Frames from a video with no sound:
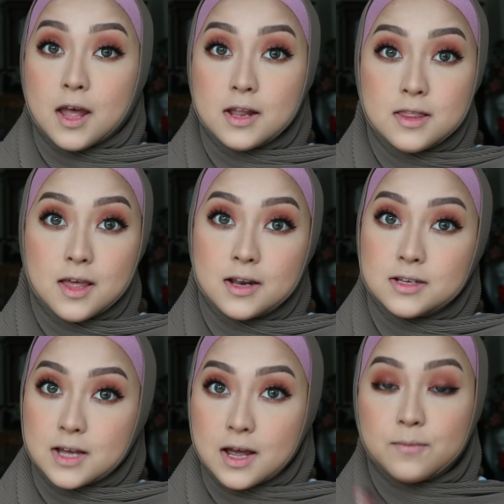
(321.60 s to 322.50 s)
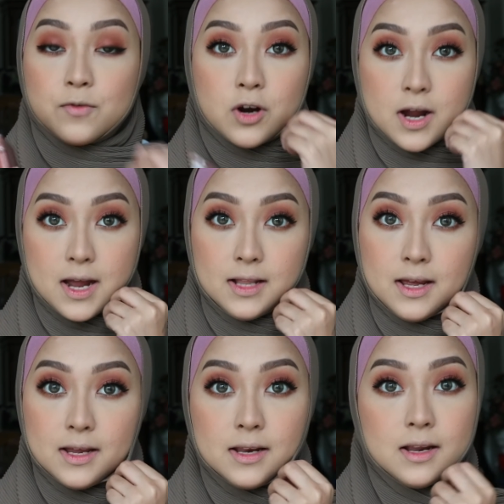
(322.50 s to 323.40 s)
And then time for
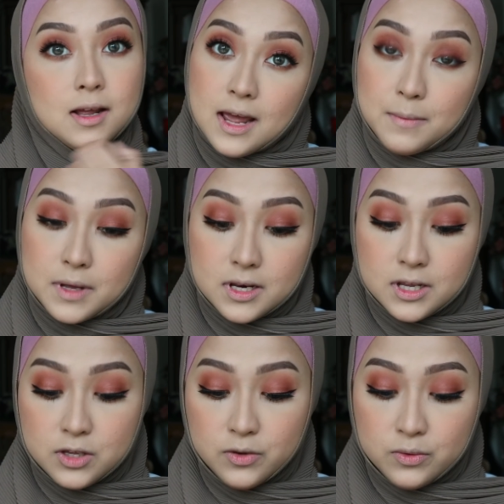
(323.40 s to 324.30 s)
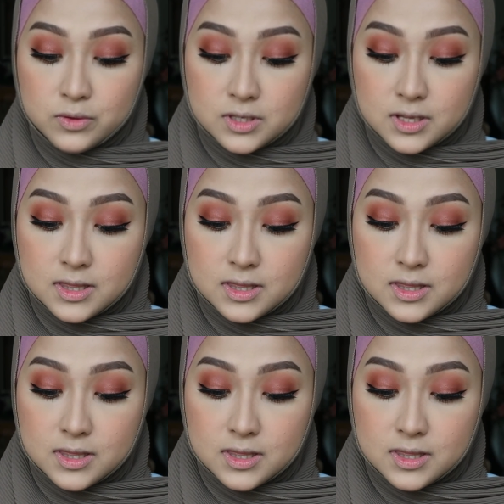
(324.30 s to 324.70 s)
highlight. I'm gonna use